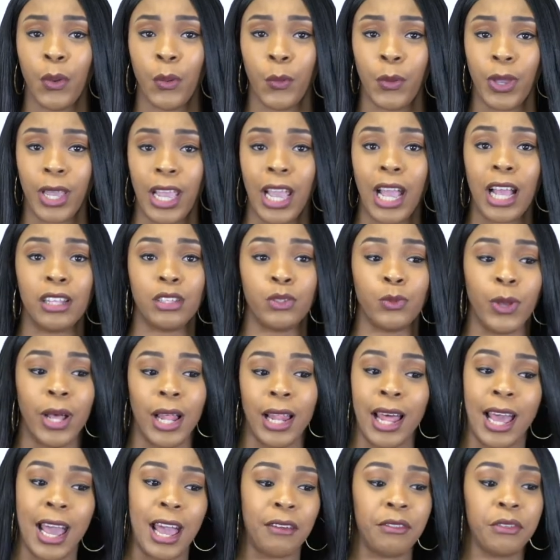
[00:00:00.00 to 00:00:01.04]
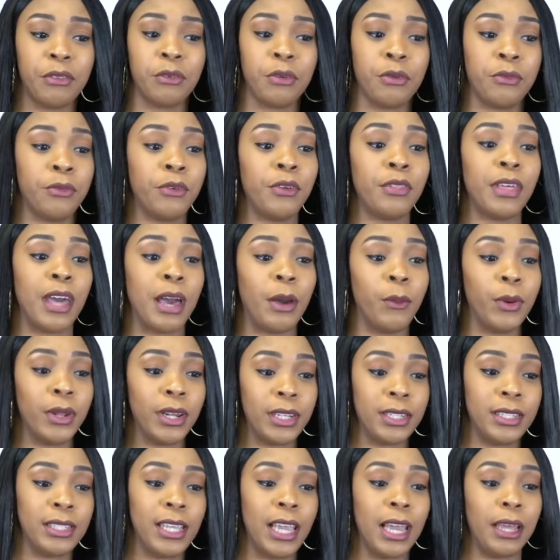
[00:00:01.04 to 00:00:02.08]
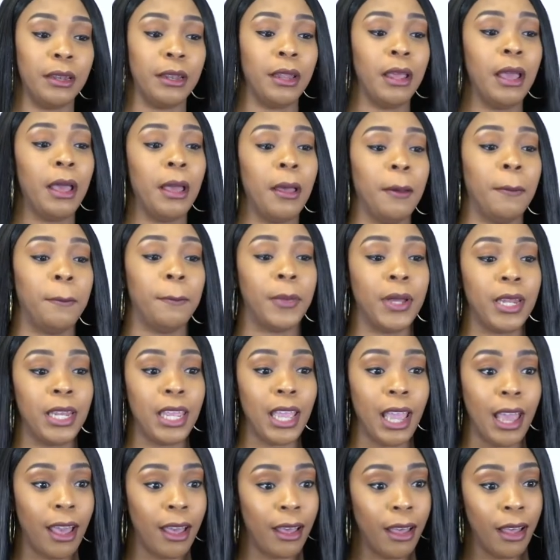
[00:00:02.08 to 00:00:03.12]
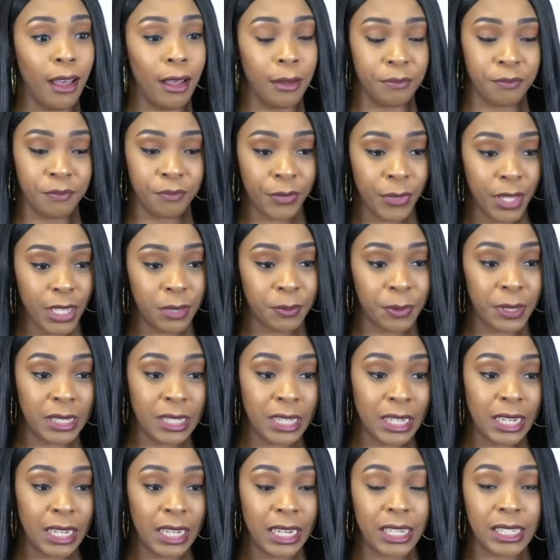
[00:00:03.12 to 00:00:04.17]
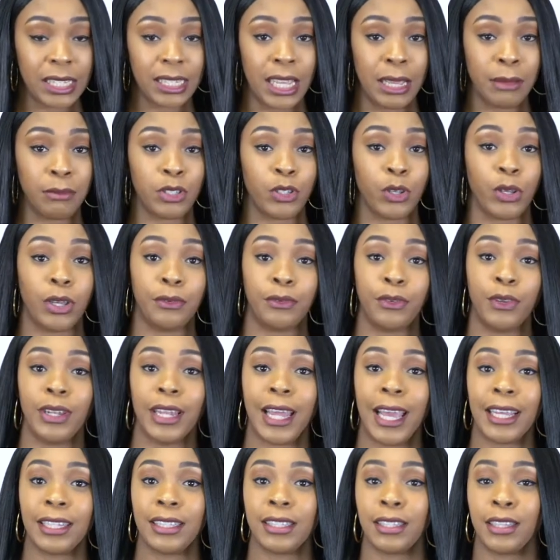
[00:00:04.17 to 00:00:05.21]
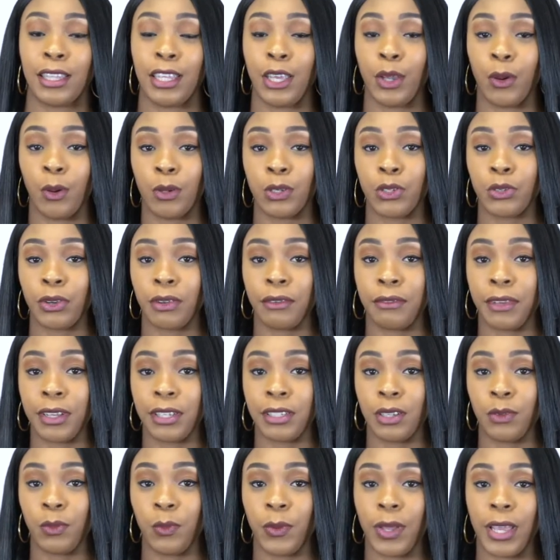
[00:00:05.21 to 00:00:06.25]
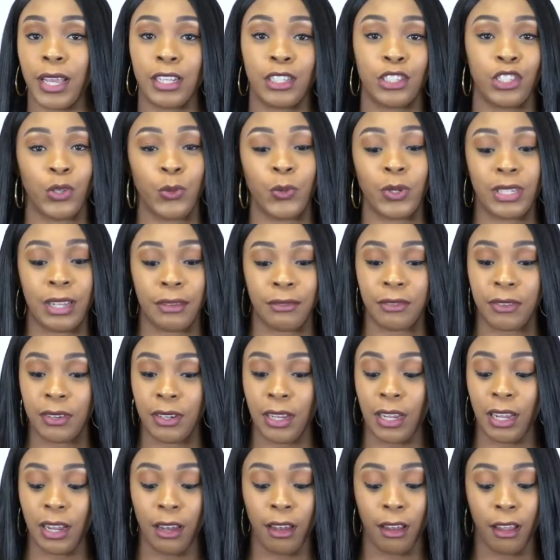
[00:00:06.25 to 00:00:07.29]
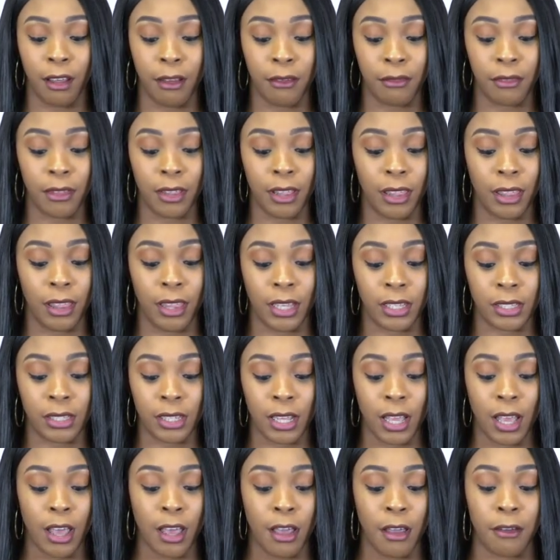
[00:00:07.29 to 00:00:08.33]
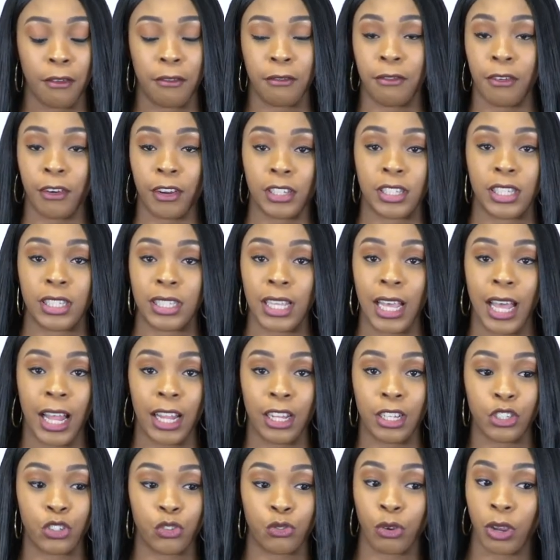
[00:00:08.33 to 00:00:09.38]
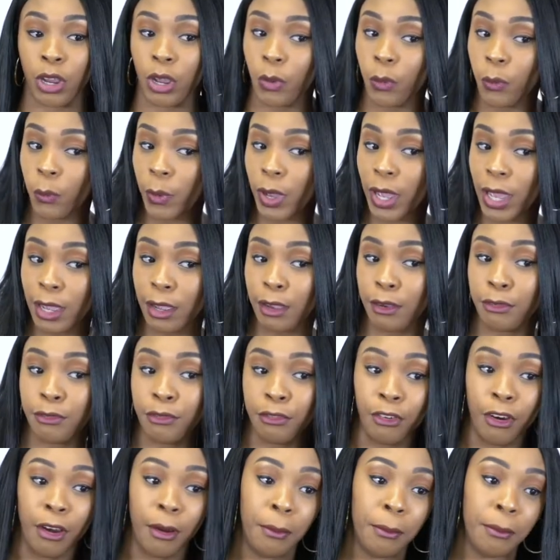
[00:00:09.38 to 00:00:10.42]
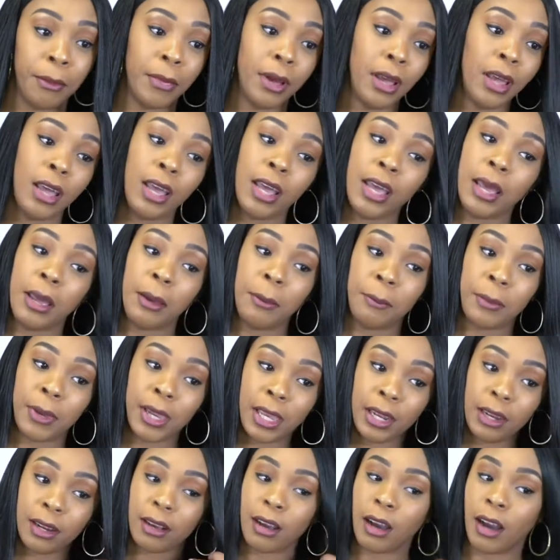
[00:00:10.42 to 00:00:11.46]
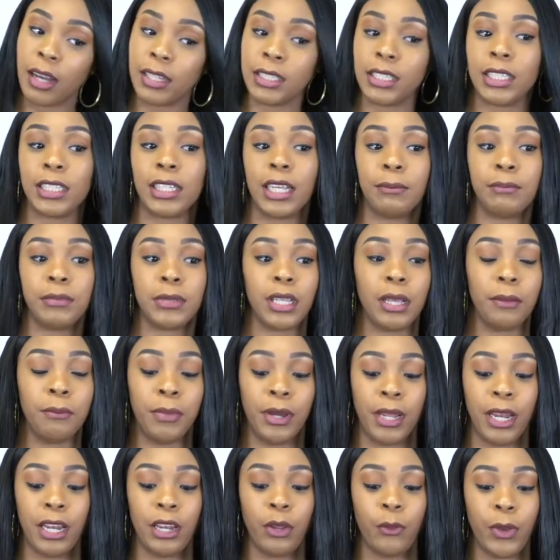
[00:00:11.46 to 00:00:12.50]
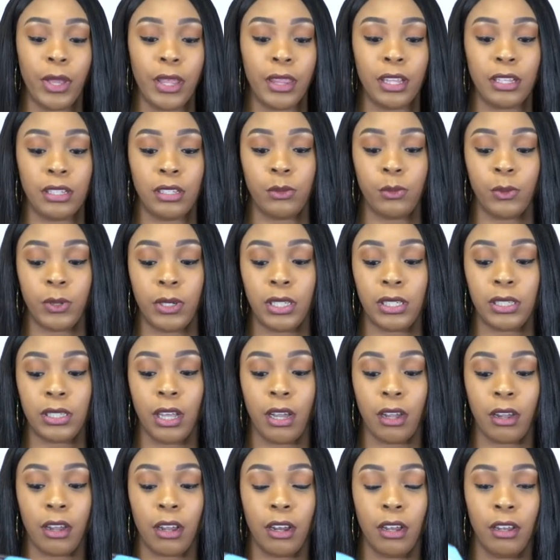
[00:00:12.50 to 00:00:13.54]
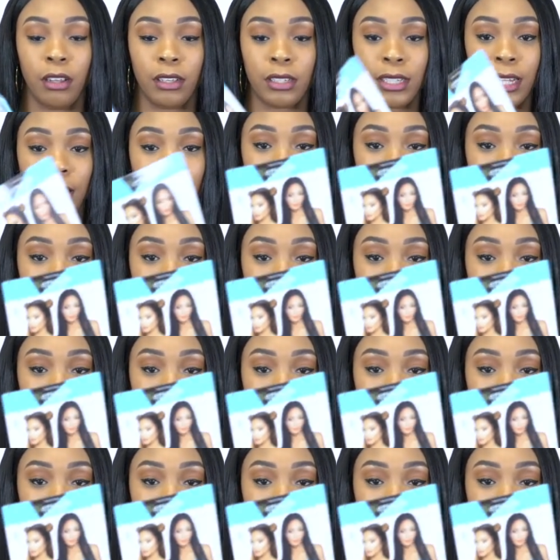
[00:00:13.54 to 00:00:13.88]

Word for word: wig as well. I haven't reviewed that one as yet. But yeah, um, it's basically the same. So if you liked the Outre Vixen wigs, you would definitely love this versatile straight wig from Mane Concept. But anyway, this is what the stock card looks